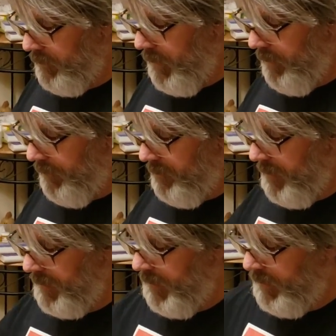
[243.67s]
Even the
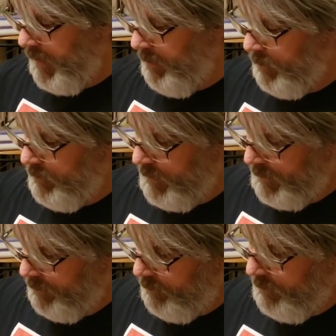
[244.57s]
messy table, that's
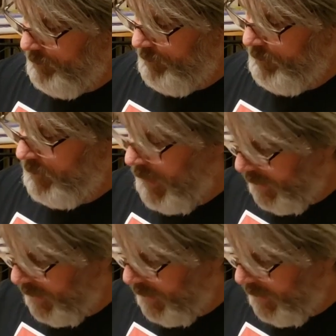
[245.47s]
cool. Well, I